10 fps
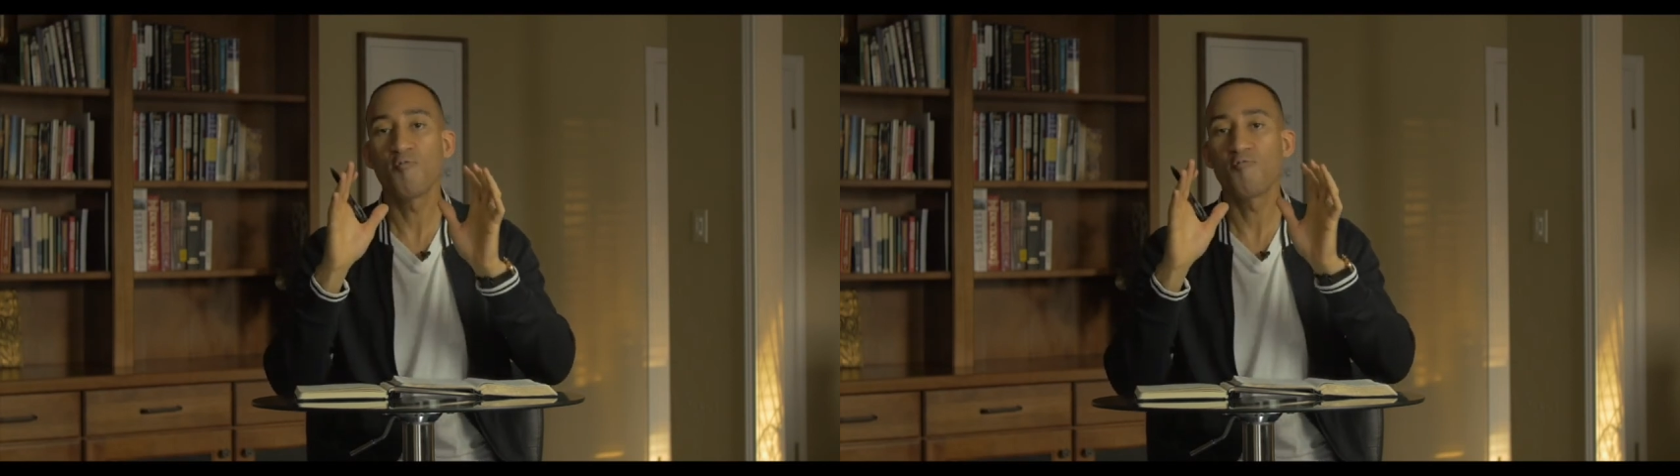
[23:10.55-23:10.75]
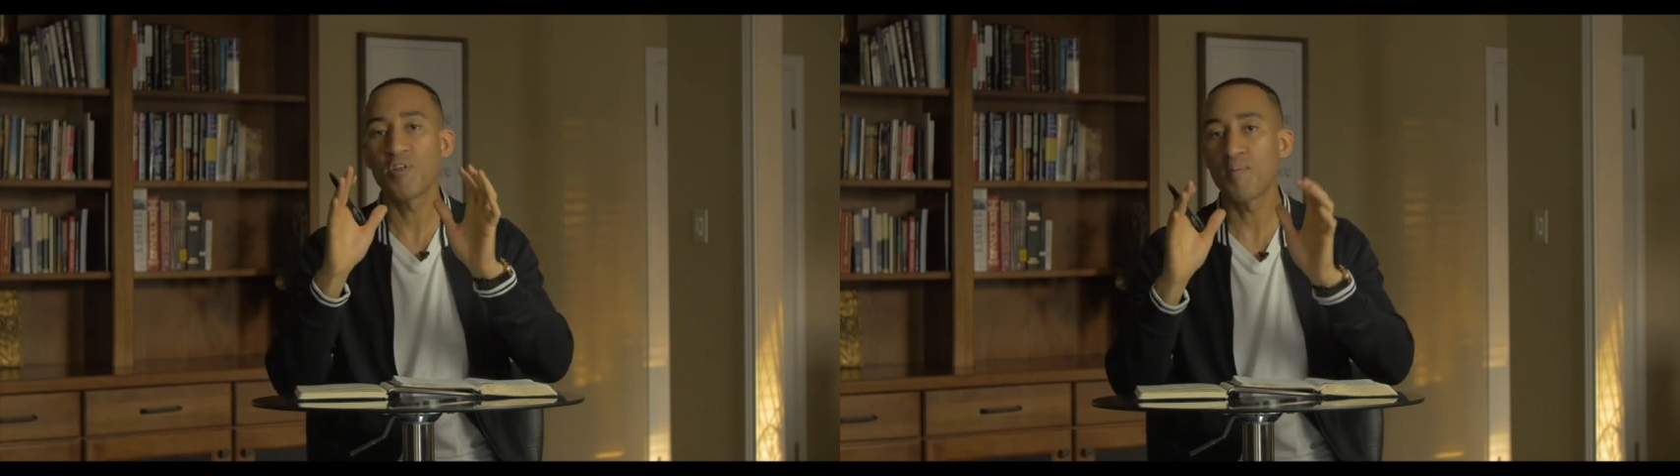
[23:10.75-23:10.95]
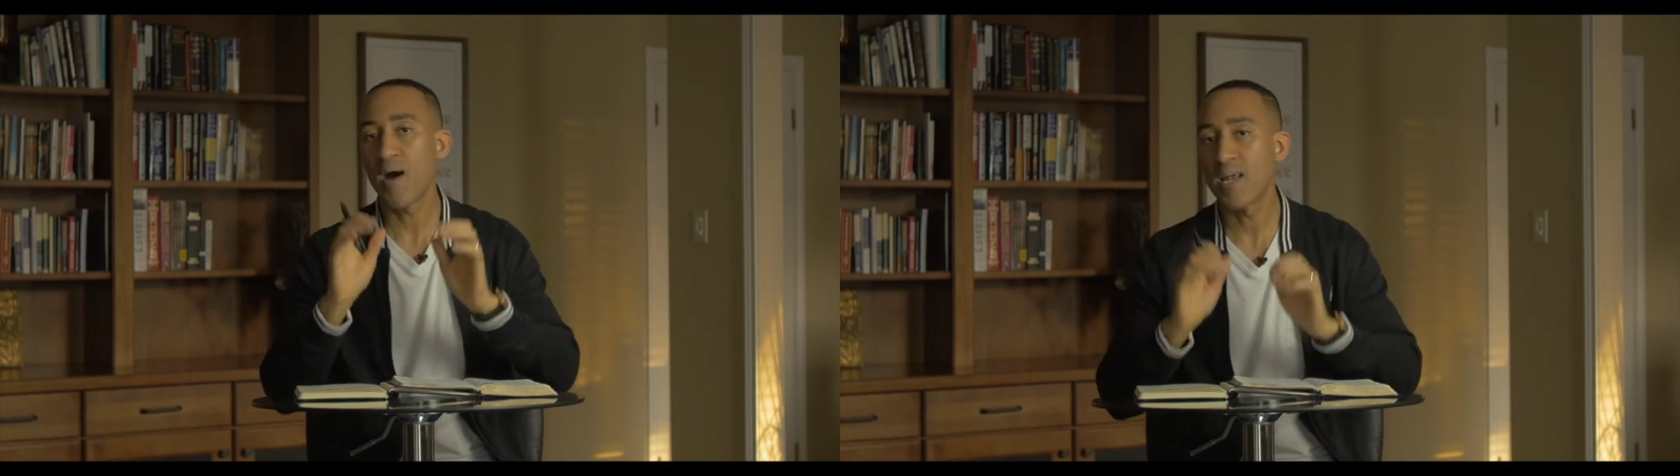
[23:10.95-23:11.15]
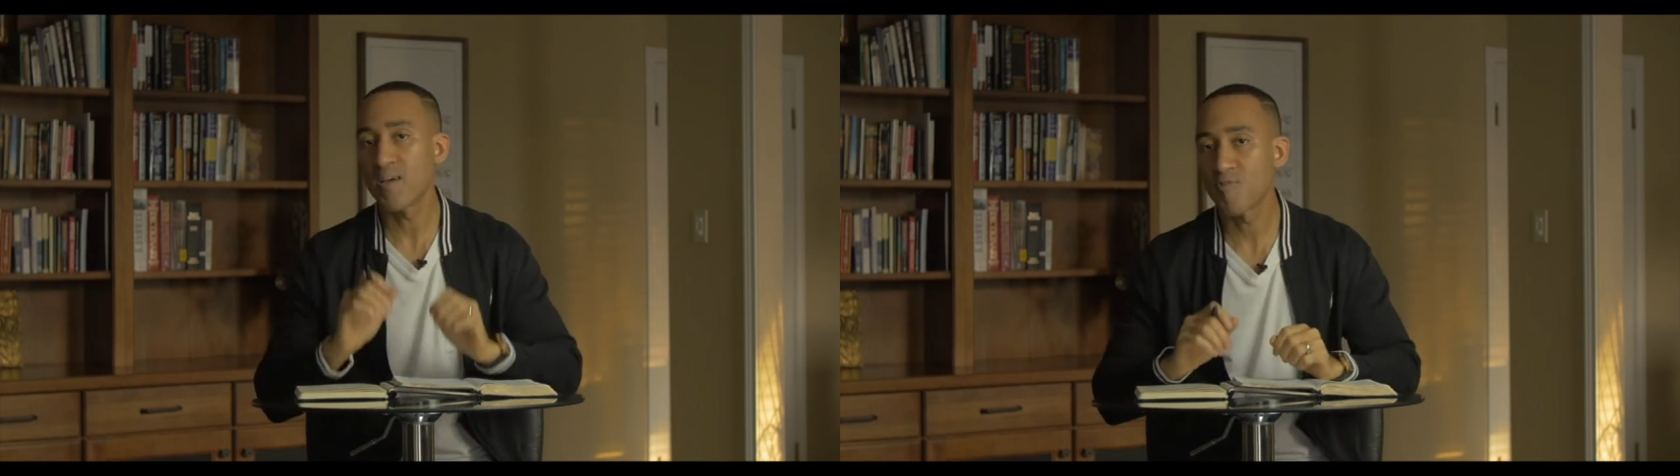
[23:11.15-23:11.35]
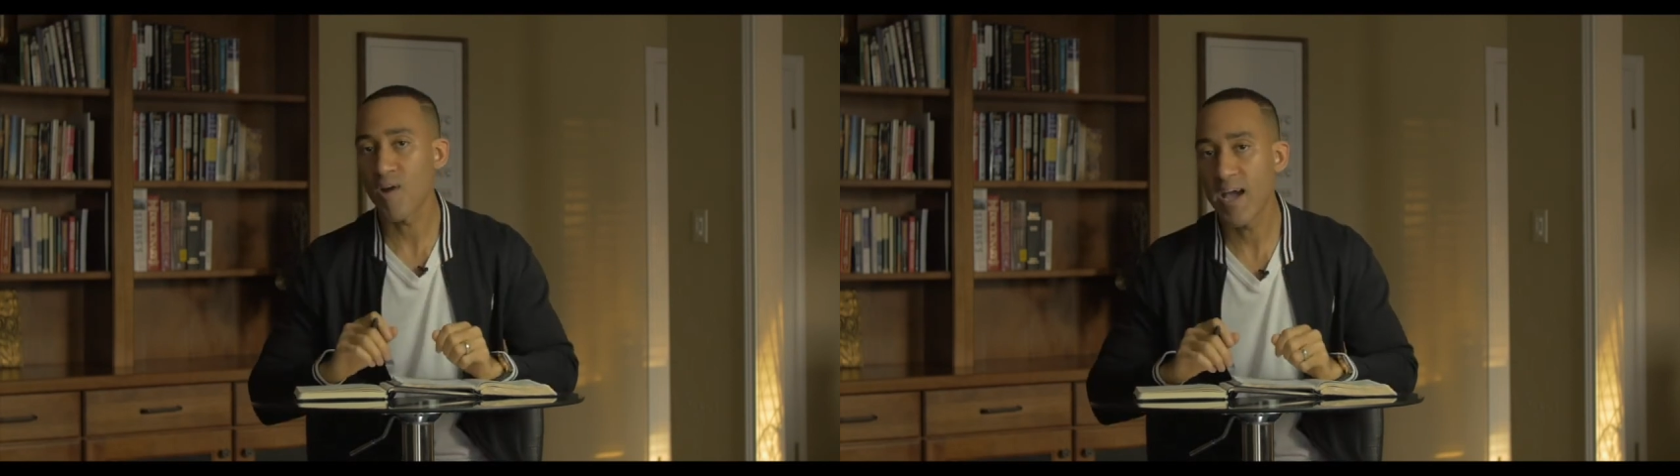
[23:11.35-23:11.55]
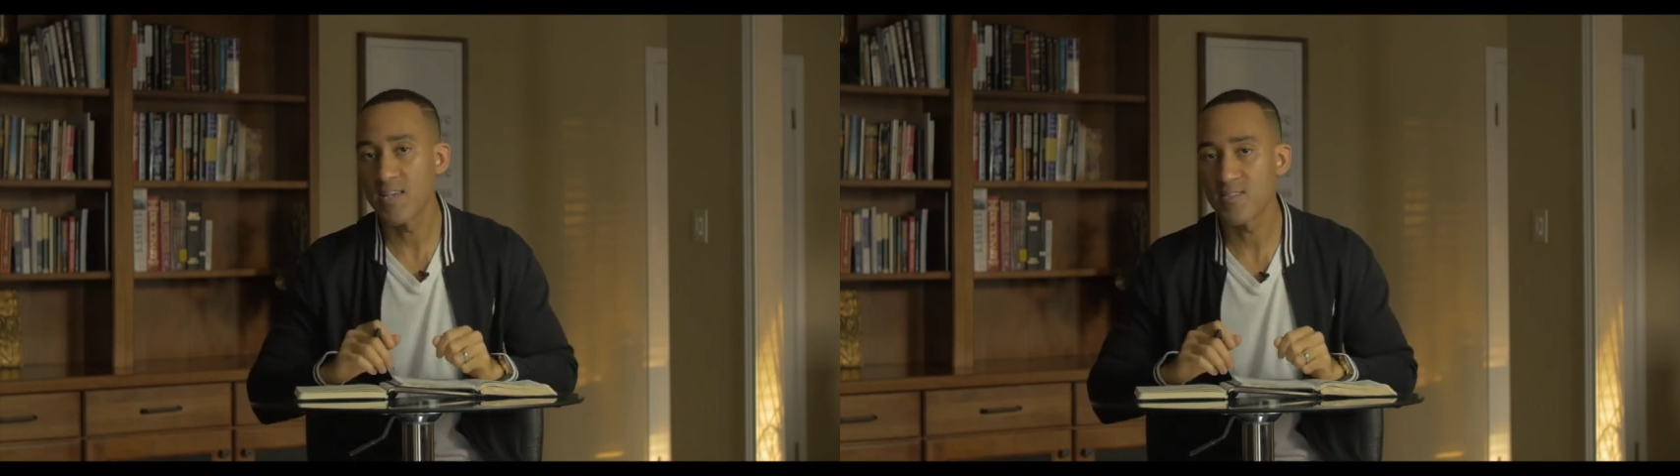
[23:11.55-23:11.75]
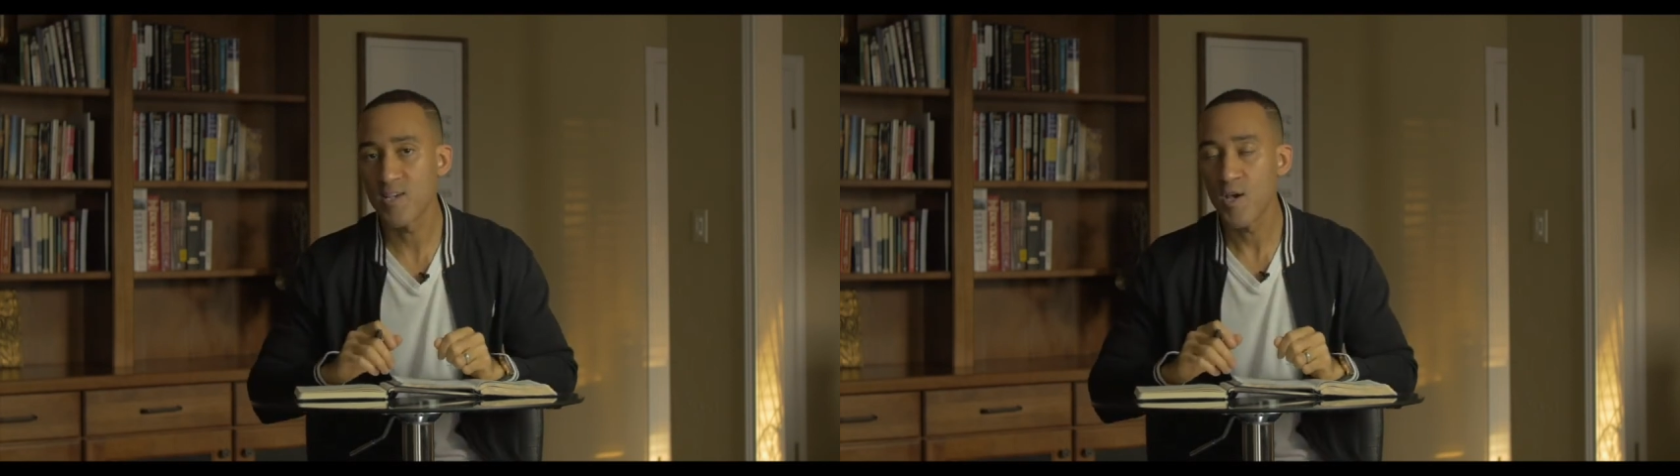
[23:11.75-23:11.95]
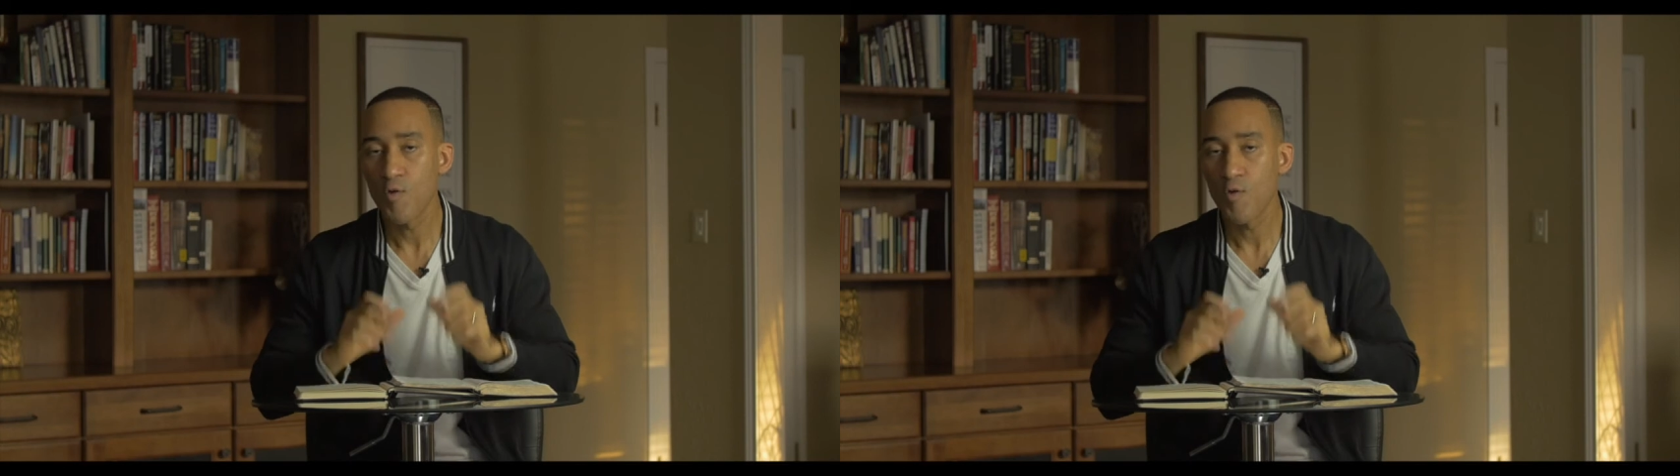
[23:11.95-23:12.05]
for the body of Christ.